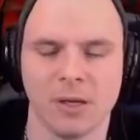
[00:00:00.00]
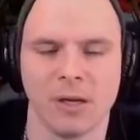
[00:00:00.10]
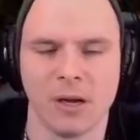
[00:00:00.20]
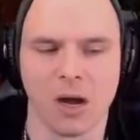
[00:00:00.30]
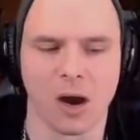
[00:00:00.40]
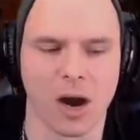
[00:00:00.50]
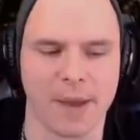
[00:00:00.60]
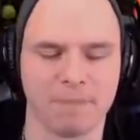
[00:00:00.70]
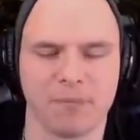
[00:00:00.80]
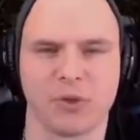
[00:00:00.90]
Alright,
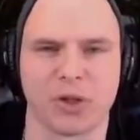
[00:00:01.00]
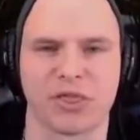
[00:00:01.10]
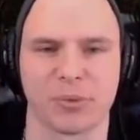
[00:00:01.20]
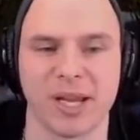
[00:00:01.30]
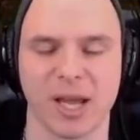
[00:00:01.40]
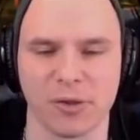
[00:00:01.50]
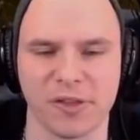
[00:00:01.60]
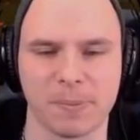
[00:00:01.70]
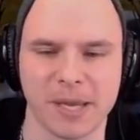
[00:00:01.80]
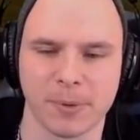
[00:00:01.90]
got 3 healthy
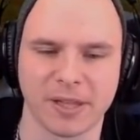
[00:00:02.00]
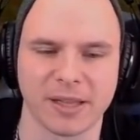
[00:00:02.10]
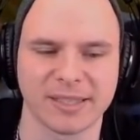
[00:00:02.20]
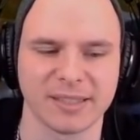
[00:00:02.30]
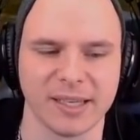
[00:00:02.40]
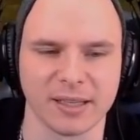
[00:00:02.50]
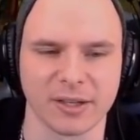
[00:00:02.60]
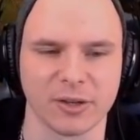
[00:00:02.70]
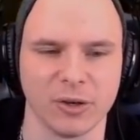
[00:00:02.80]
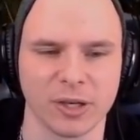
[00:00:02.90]
people. They like to heal under hook.